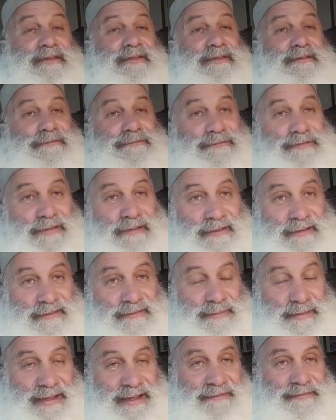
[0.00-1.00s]
the feelings
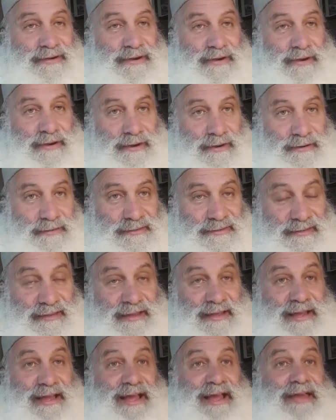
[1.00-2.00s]
we have in our hearts,
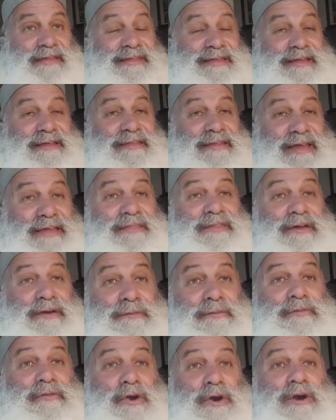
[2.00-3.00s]
and the
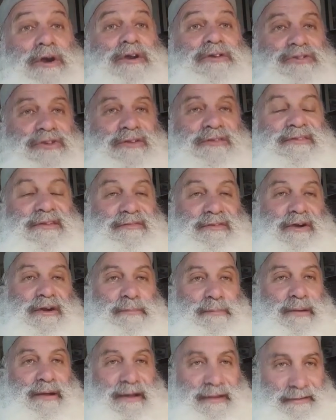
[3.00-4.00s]
urges of our
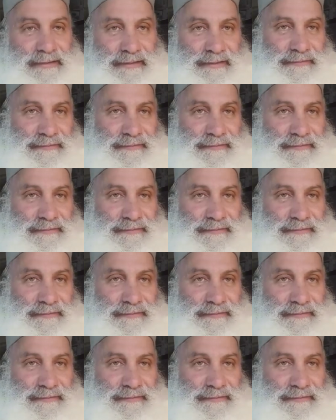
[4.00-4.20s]
body,